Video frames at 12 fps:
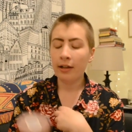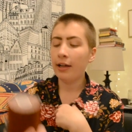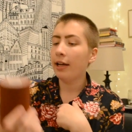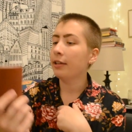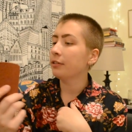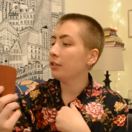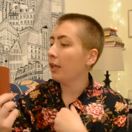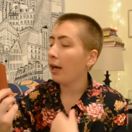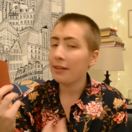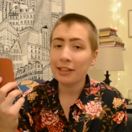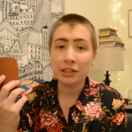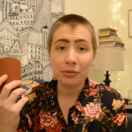And
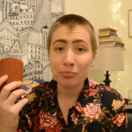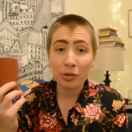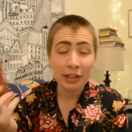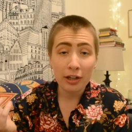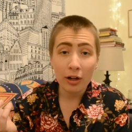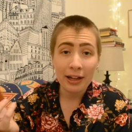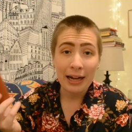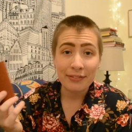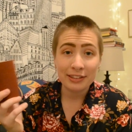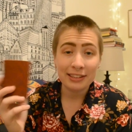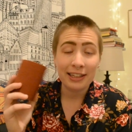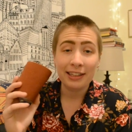yeah, that's really all I have
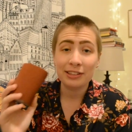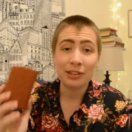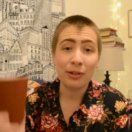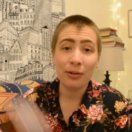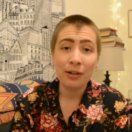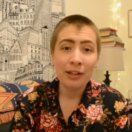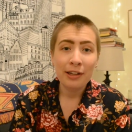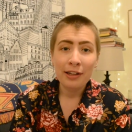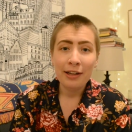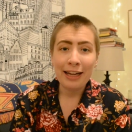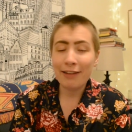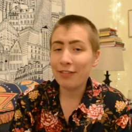to say. So
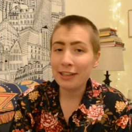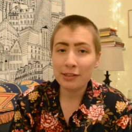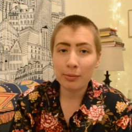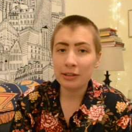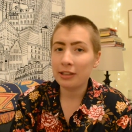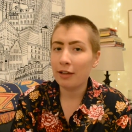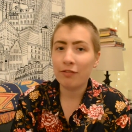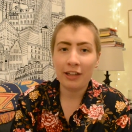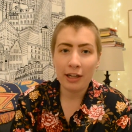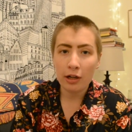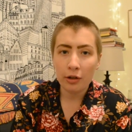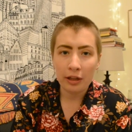if this was a
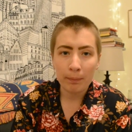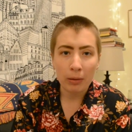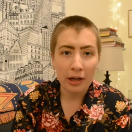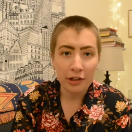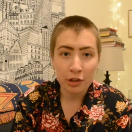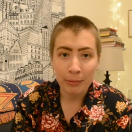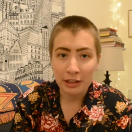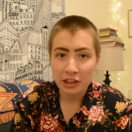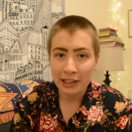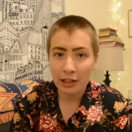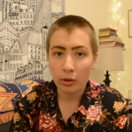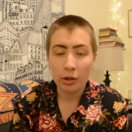video that brought you to my
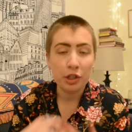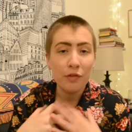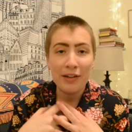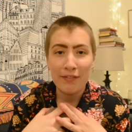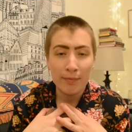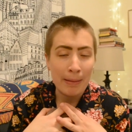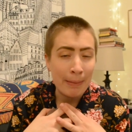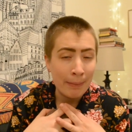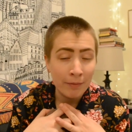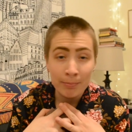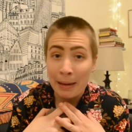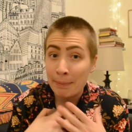channel and you've never
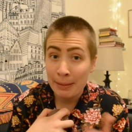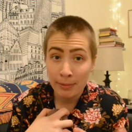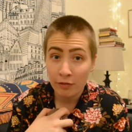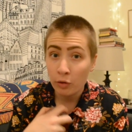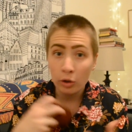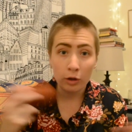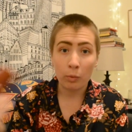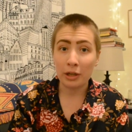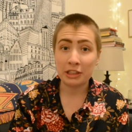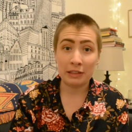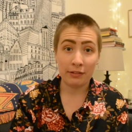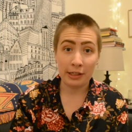met me before or
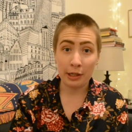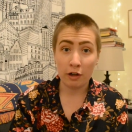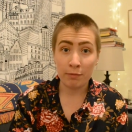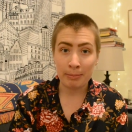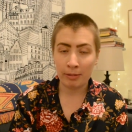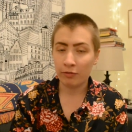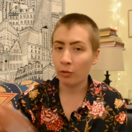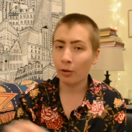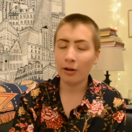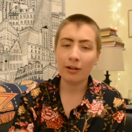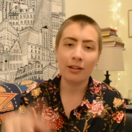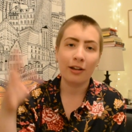watched the video
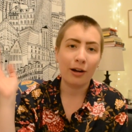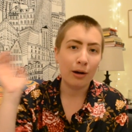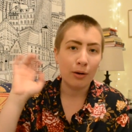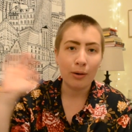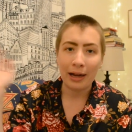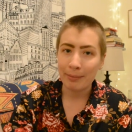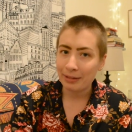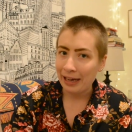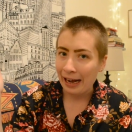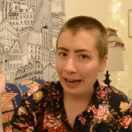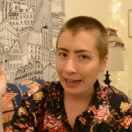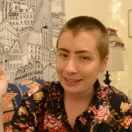before, hello, I'm
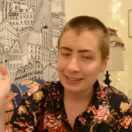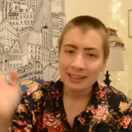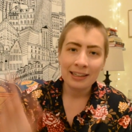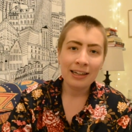Kat.